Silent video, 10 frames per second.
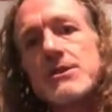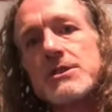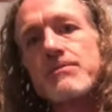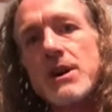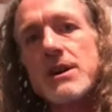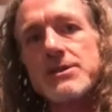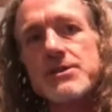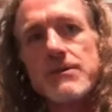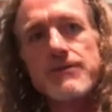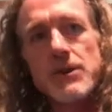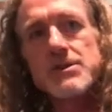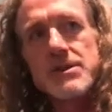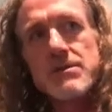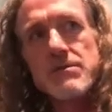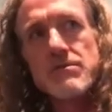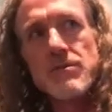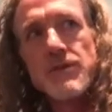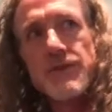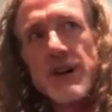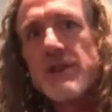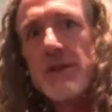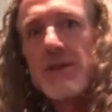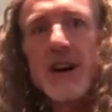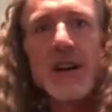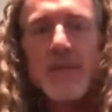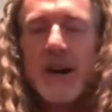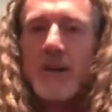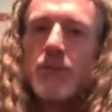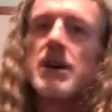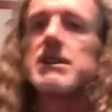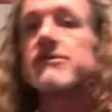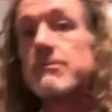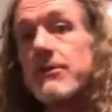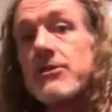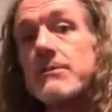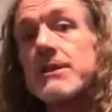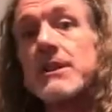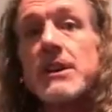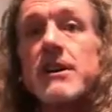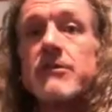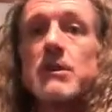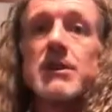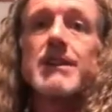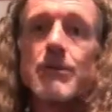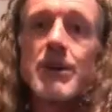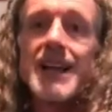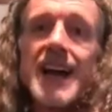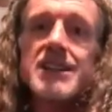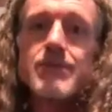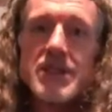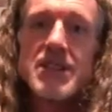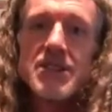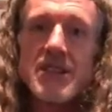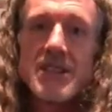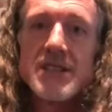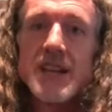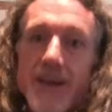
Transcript: punch, your first thunder knock him out punch from a relaxed position, and see how,